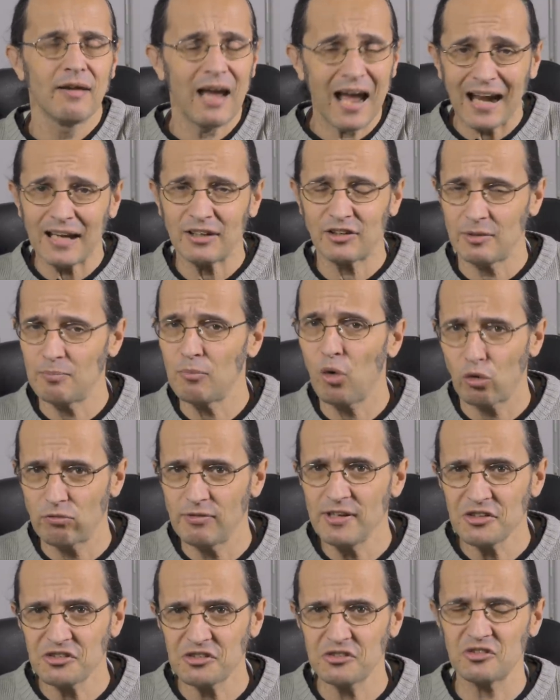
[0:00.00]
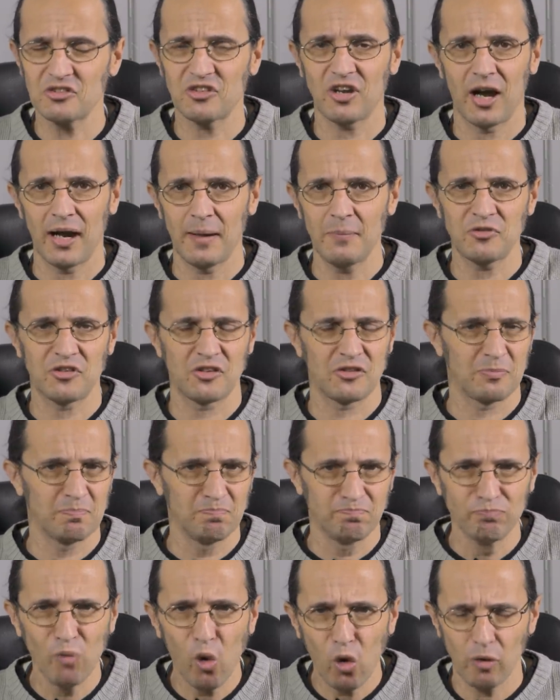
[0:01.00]
And in more recent times, as
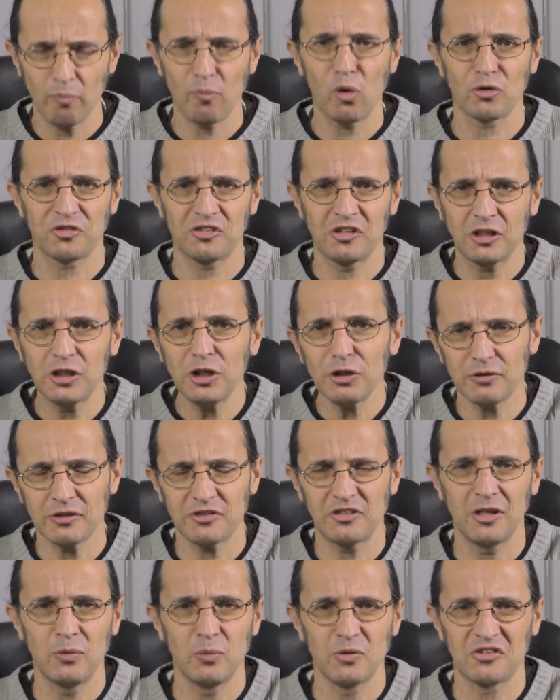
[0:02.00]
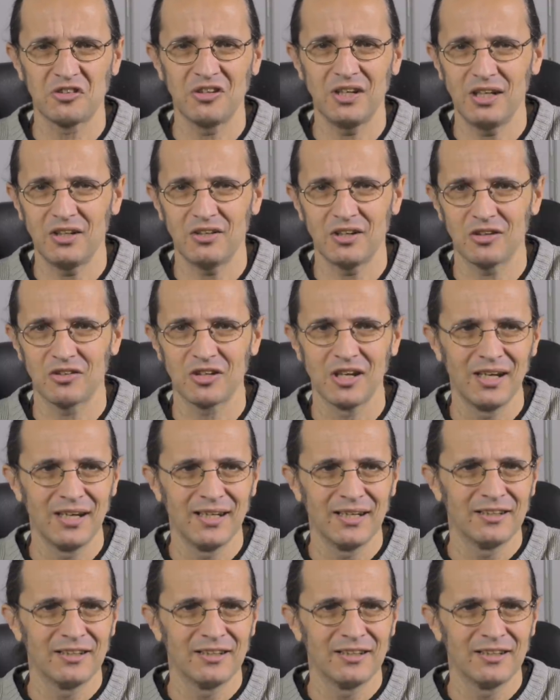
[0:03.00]
more and more security was needed,